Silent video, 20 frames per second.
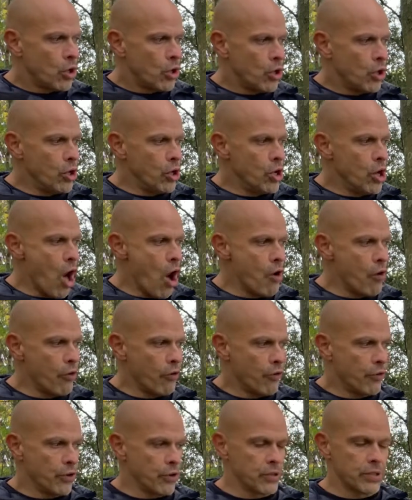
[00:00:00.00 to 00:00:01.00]

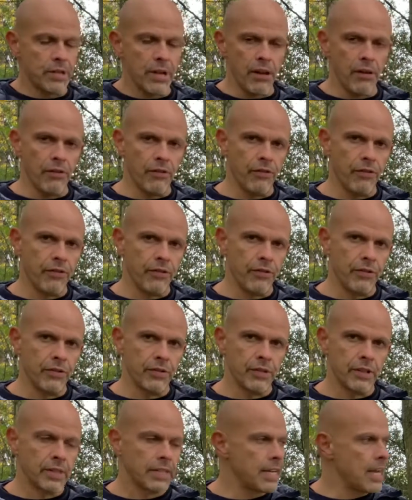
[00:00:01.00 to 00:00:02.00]
loathe yourself.
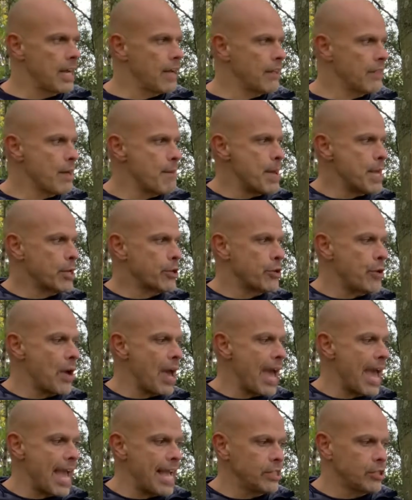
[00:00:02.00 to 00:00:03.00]
Yeah, they make you
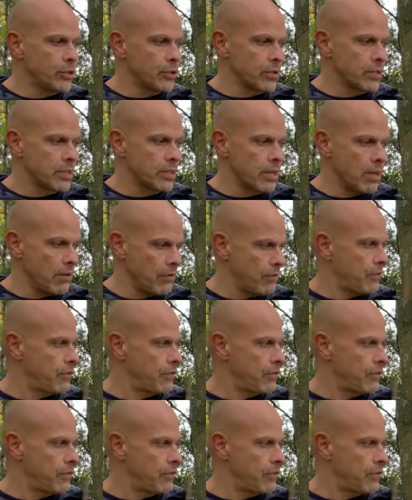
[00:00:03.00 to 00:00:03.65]
hate yourself.